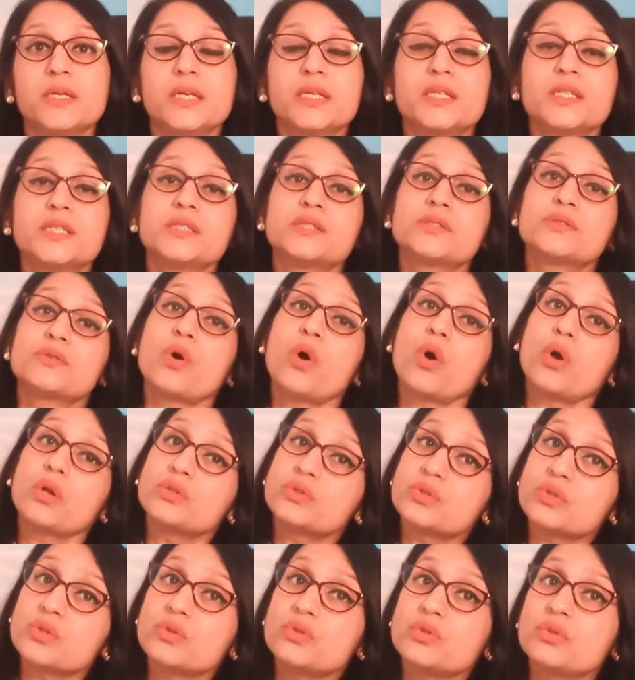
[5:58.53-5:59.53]
it is
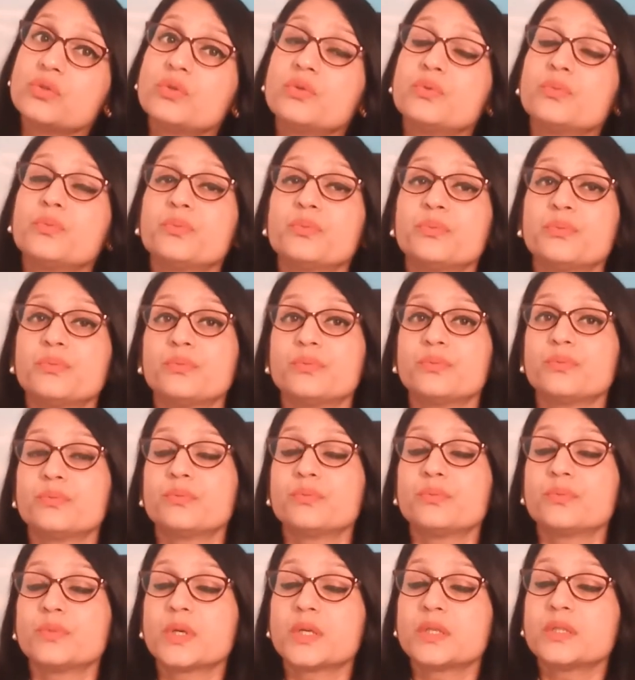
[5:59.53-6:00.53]
also
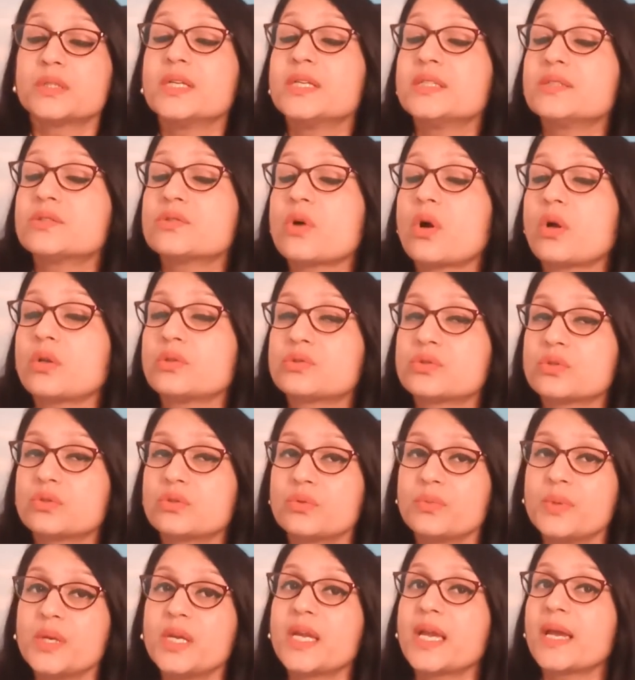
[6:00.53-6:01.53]
to
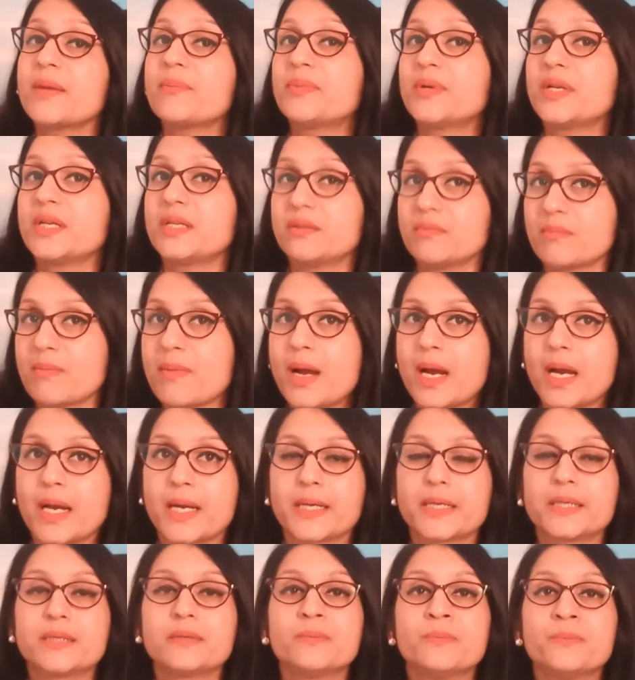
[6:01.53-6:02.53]
be kept in
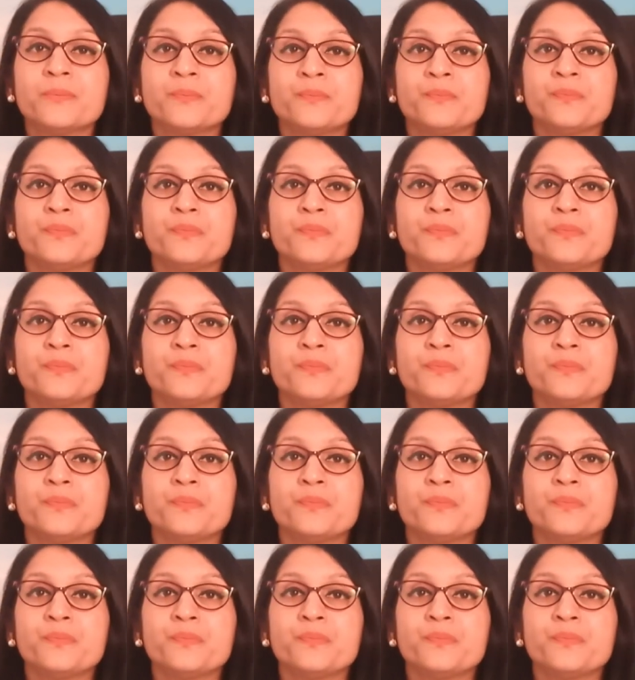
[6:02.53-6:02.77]
mind